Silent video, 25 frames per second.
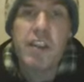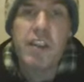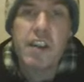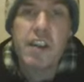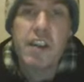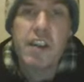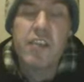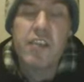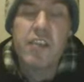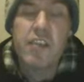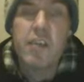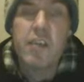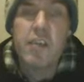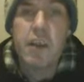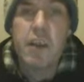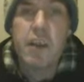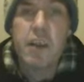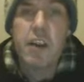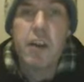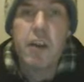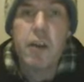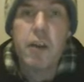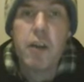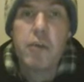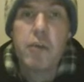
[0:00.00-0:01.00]
that is to
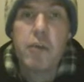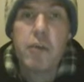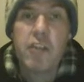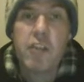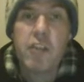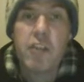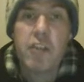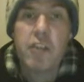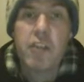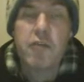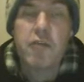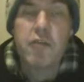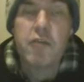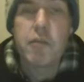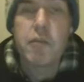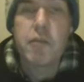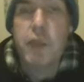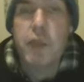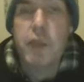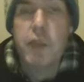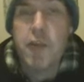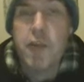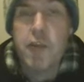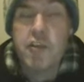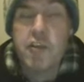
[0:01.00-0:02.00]
make homosexual
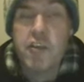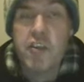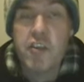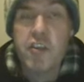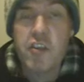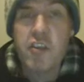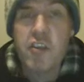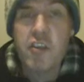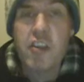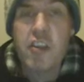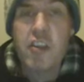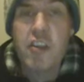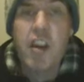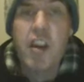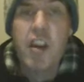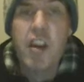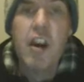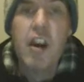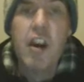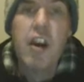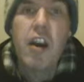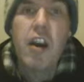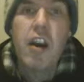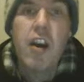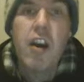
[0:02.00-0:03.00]
marriages
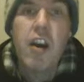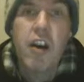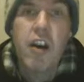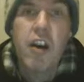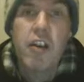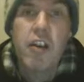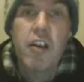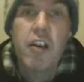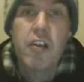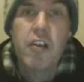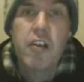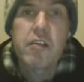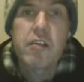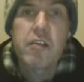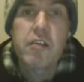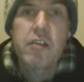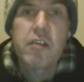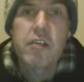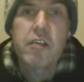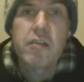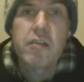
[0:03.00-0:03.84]
on